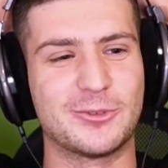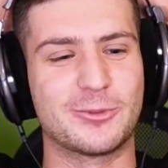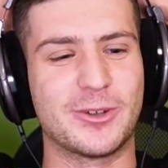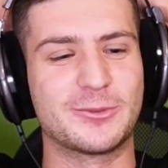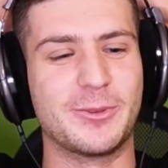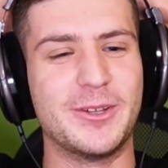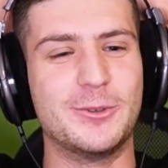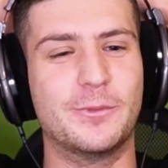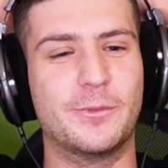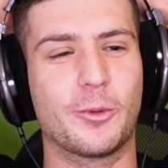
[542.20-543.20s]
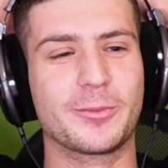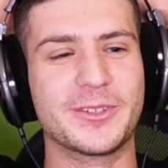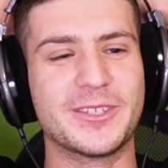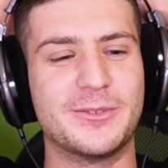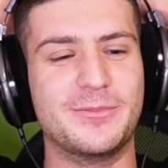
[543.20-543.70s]
dressed way too
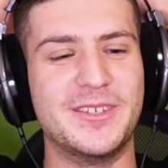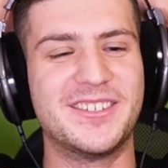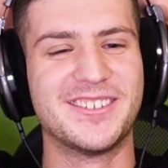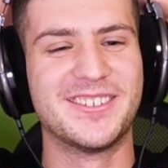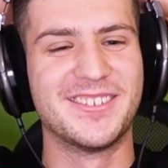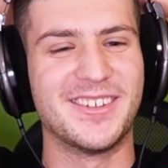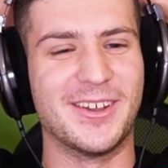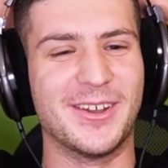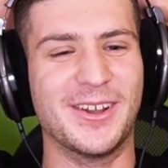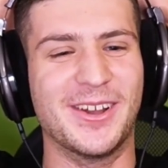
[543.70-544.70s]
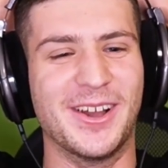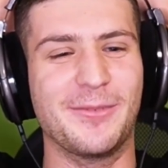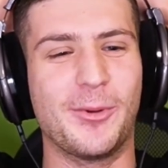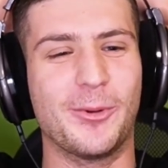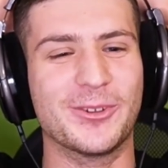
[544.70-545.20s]
formally to meet
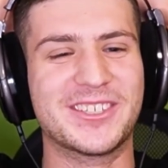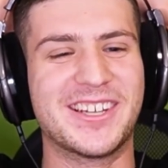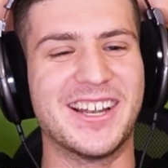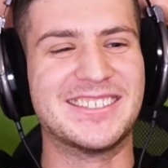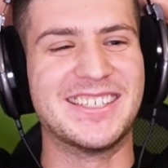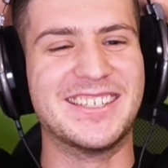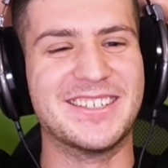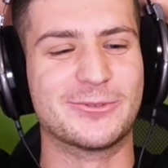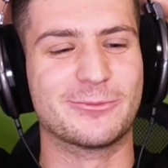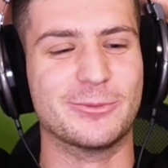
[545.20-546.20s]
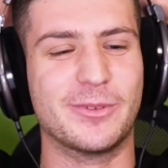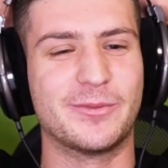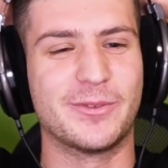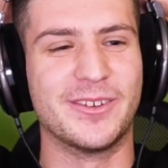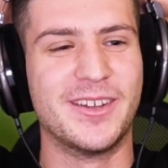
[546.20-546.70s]
a Polish guy sitting in his room
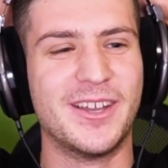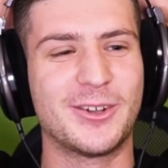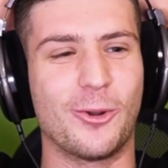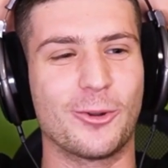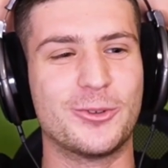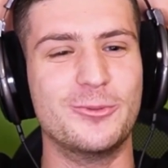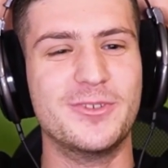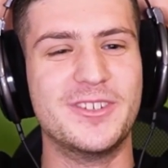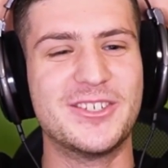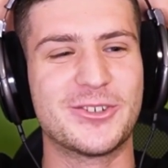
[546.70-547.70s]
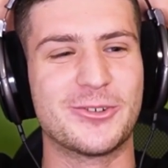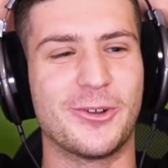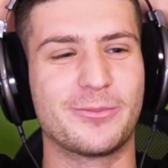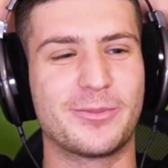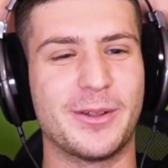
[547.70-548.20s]
with a cartoon T-shirt
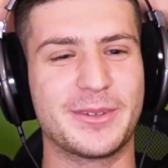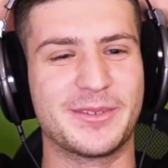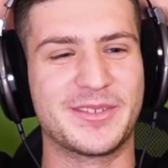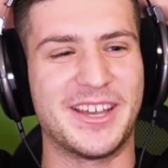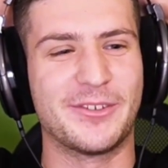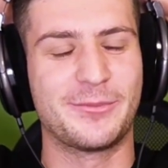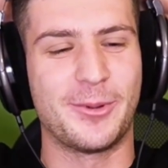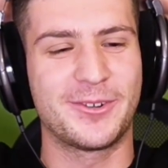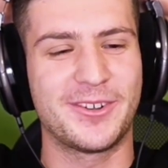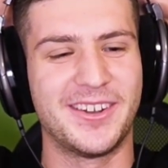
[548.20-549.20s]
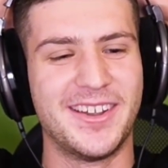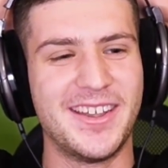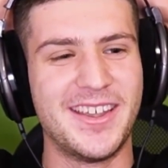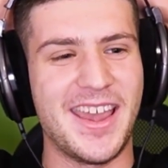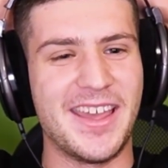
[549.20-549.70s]
on, probably of South Park.
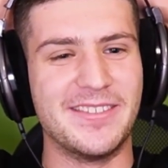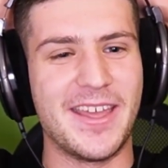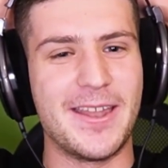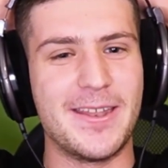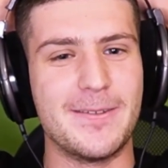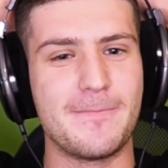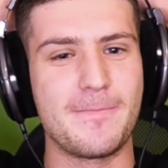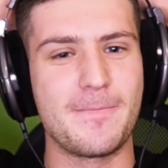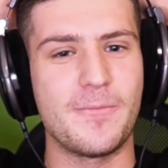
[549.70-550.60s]
And then